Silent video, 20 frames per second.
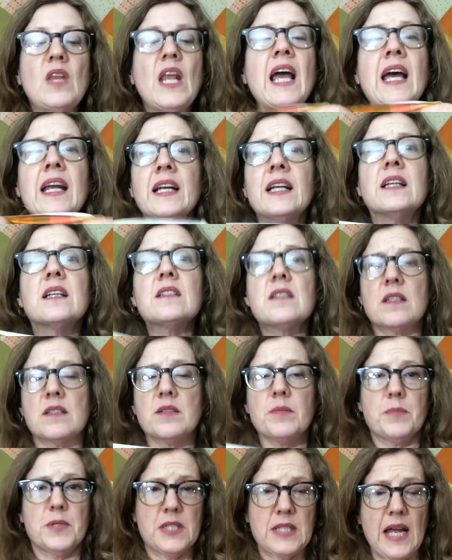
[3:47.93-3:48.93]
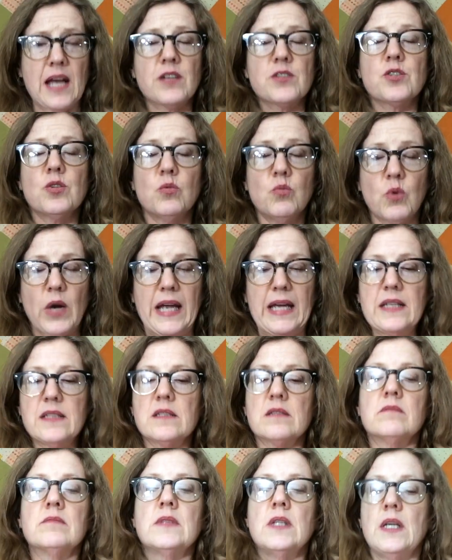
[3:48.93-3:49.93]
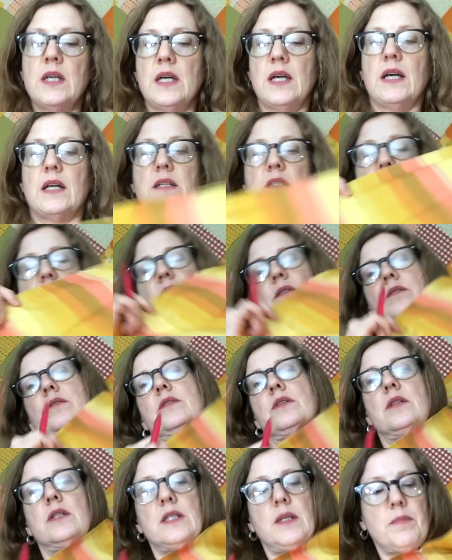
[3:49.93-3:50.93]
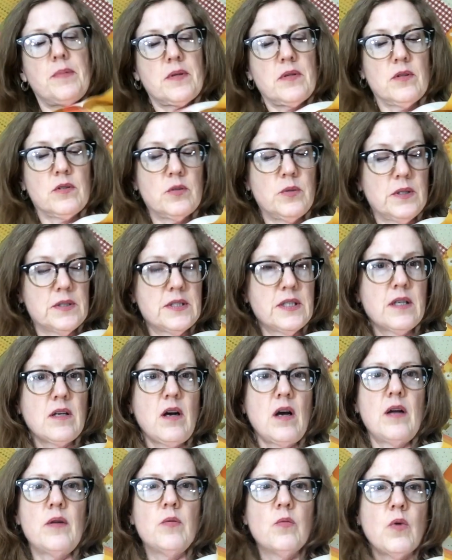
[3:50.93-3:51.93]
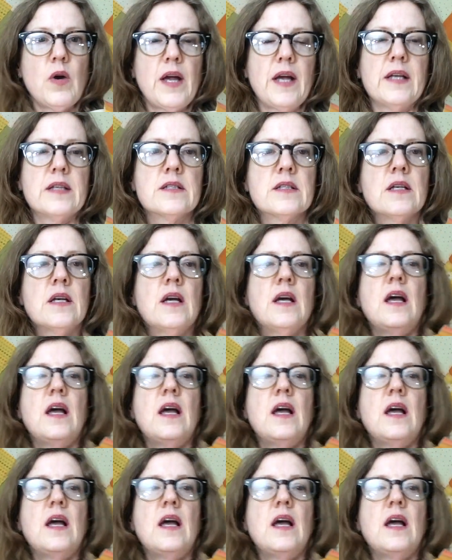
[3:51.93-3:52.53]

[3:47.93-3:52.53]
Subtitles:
And it is a substantial weight. It is a good typical quilting cotton weight.